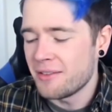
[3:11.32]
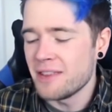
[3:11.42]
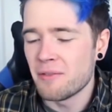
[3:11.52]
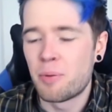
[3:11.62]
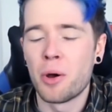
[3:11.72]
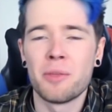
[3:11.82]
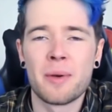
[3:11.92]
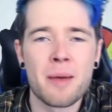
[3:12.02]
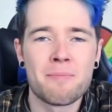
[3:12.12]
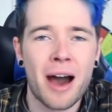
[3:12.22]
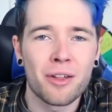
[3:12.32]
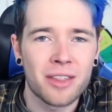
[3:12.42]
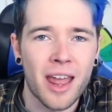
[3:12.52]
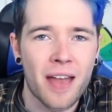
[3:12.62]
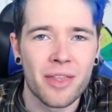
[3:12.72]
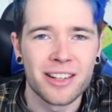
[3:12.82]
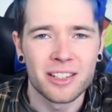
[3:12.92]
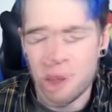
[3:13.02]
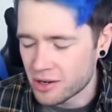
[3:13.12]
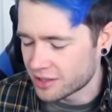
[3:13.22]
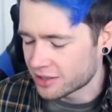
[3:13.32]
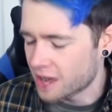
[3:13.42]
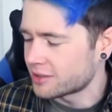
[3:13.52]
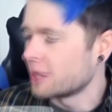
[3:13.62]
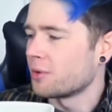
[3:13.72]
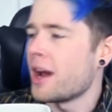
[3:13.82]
haven't even put them in my mouth yet and they smell disgusting.